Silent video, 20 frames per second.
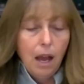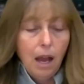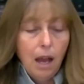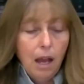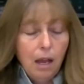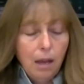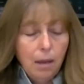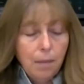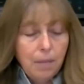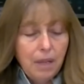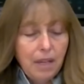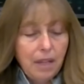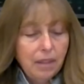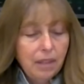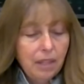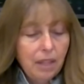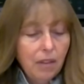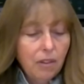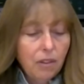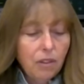
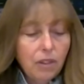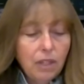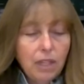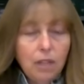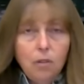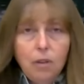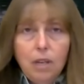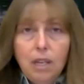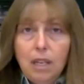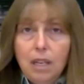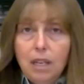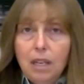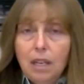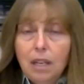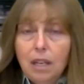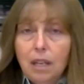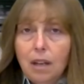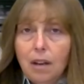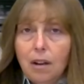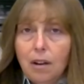The other thing you need,
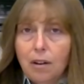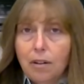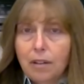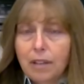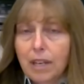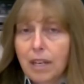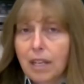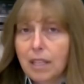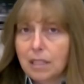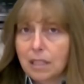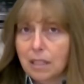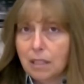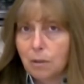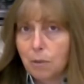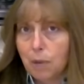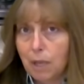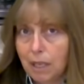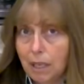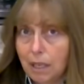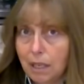or the next thing
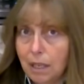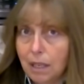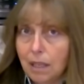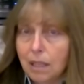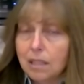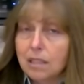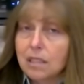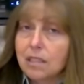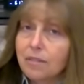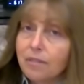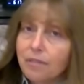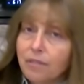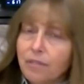you need, is some